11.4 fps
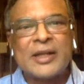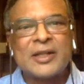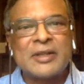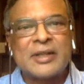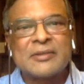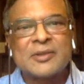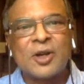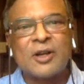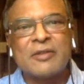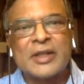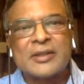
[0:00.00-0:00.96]
went away,
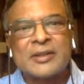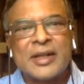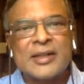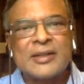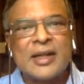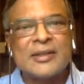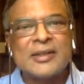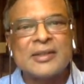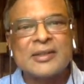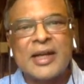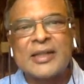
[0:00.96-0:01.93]
solve it, right?
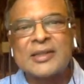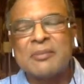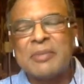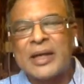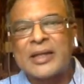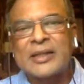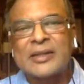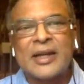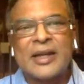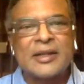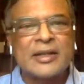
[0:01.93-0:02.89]
And these guys are
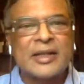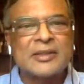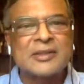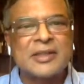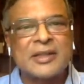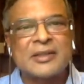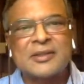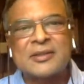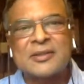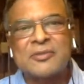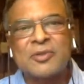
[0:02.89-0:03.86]
banging their head against
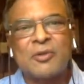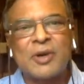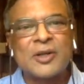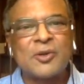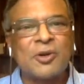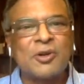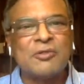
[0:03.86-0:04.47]
it for one